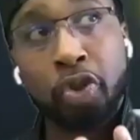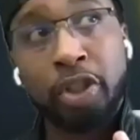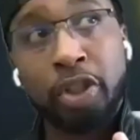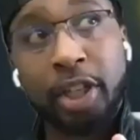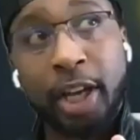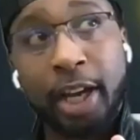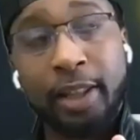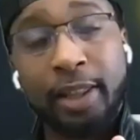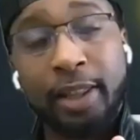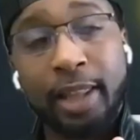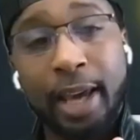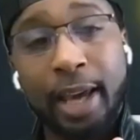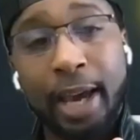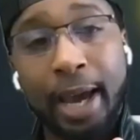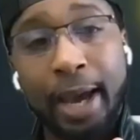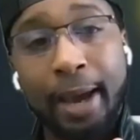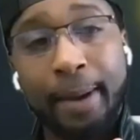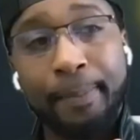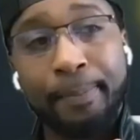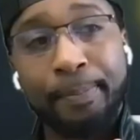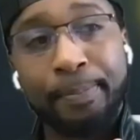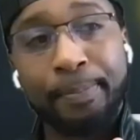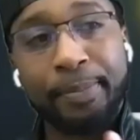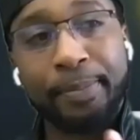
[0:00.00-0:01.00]
said
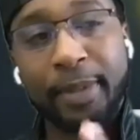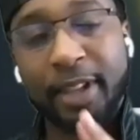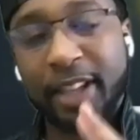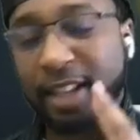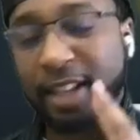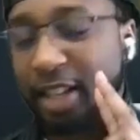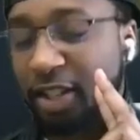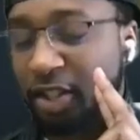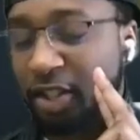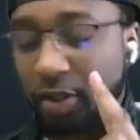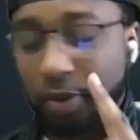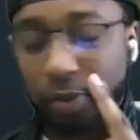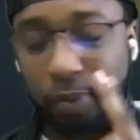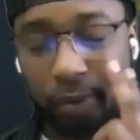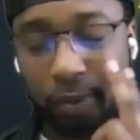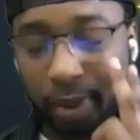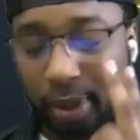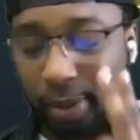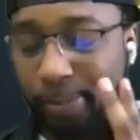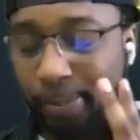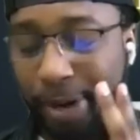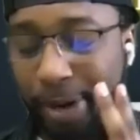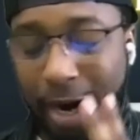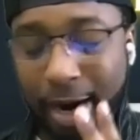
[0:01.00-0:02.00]
that this is
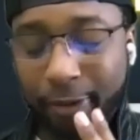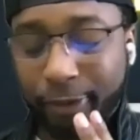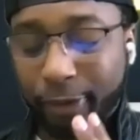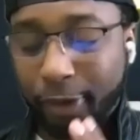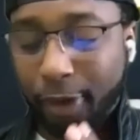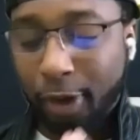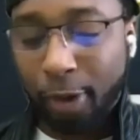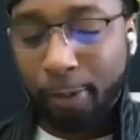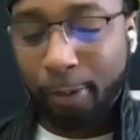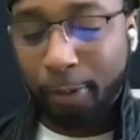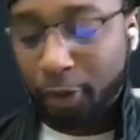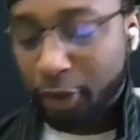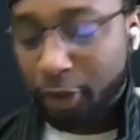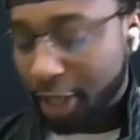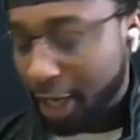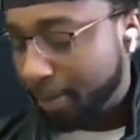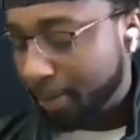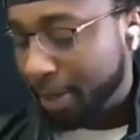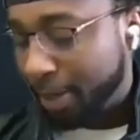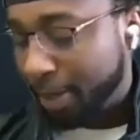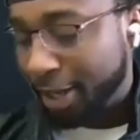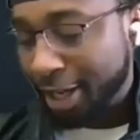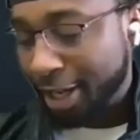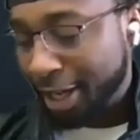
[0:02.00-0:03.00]
really powerful. Almost gave
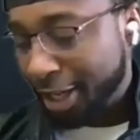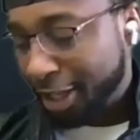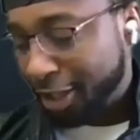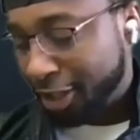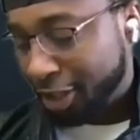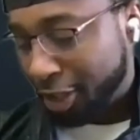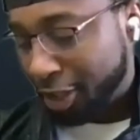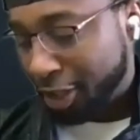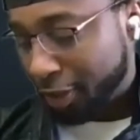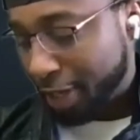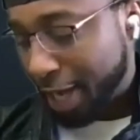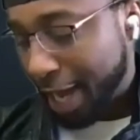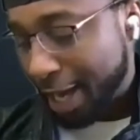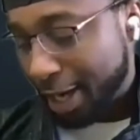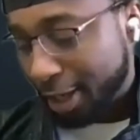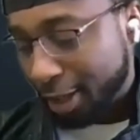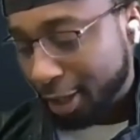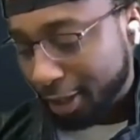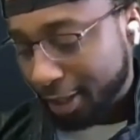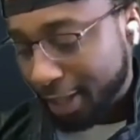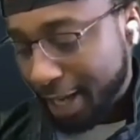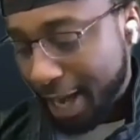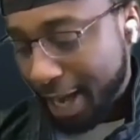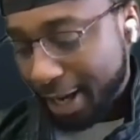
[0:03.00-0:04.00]
me chills. I had to
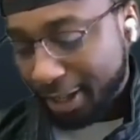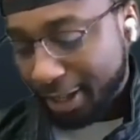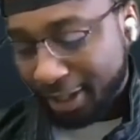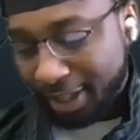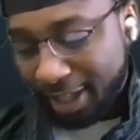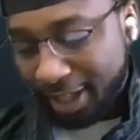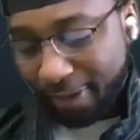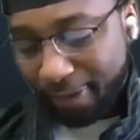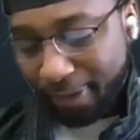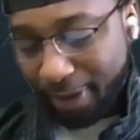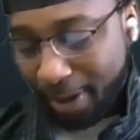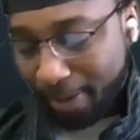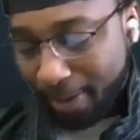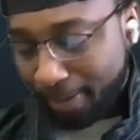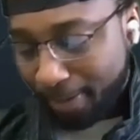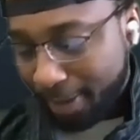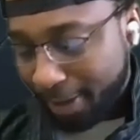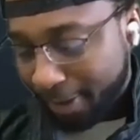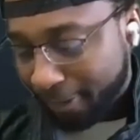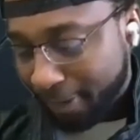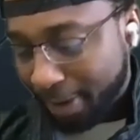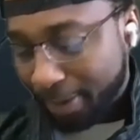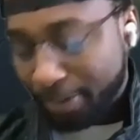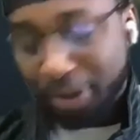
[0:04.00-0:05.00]
look down and see if I'm
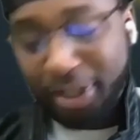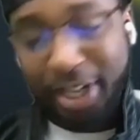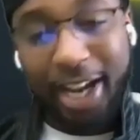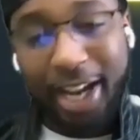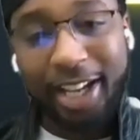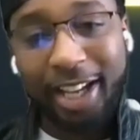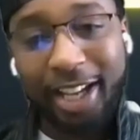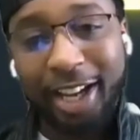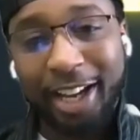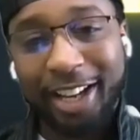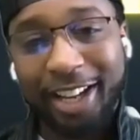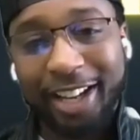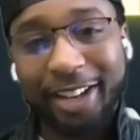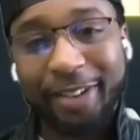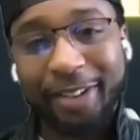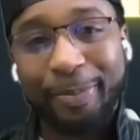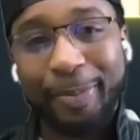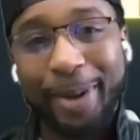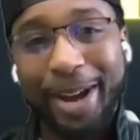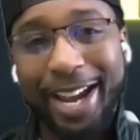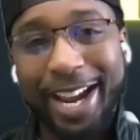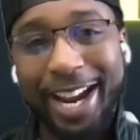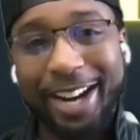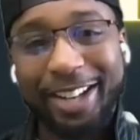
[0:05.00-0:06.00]
shaking, if
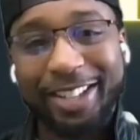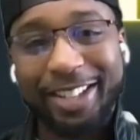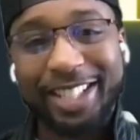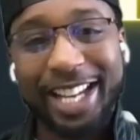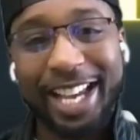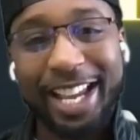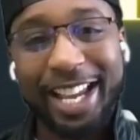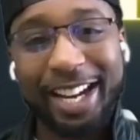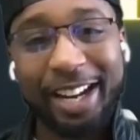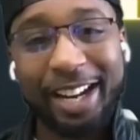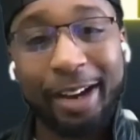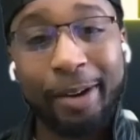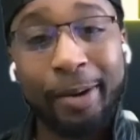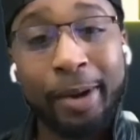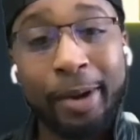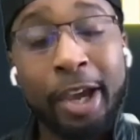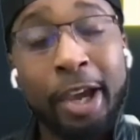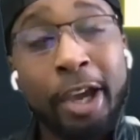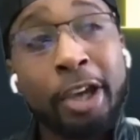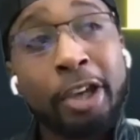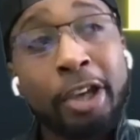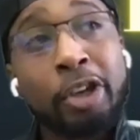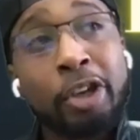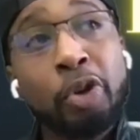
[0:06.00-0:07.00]
my hair's standing up.
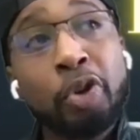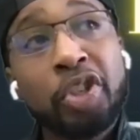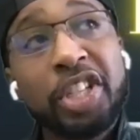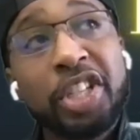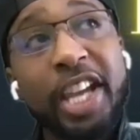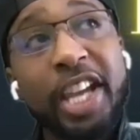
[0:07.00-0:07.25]
You